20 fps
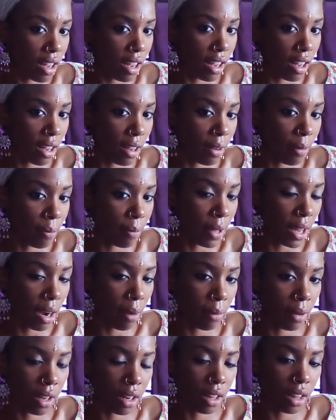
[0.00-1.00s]
And
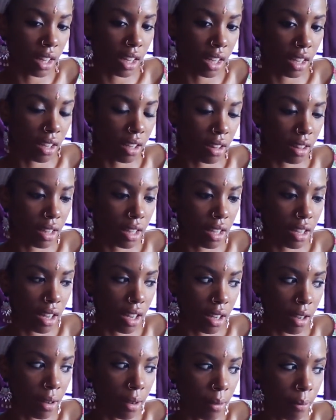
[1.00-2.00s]
I'm gonna link the
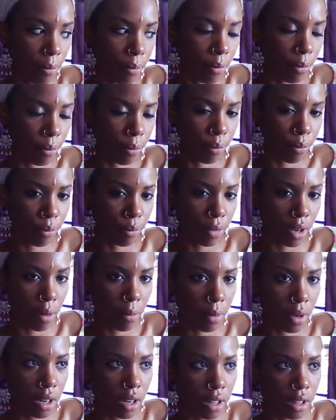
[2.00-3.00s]

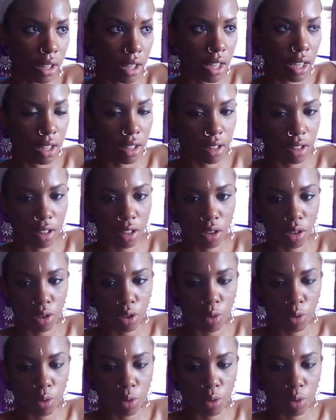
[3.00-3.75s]
little